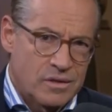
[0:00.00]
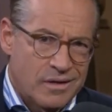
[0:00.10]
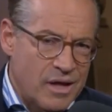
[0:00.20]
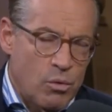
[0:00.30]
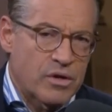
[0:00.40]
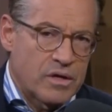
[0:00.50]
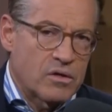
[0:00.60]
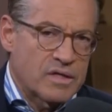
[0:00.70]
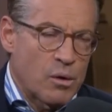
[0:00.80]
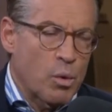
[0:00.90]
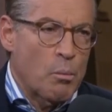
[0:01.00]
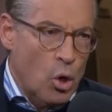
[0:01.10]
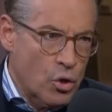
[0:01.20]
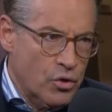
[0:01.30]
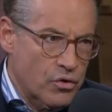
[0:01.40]
no, they weren't killed, they were
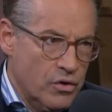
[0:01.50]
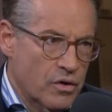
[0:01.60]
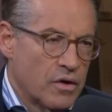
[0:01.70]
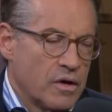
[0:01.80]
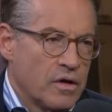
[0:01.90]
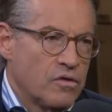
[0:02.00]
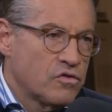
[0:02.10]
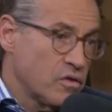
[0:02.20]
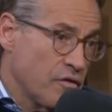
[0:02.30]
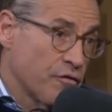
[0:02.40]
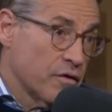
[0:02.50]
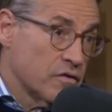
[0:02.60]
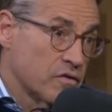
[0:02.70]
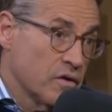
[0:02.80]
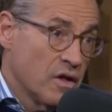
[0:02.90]
murdered. There's a
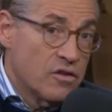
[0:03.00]
difference.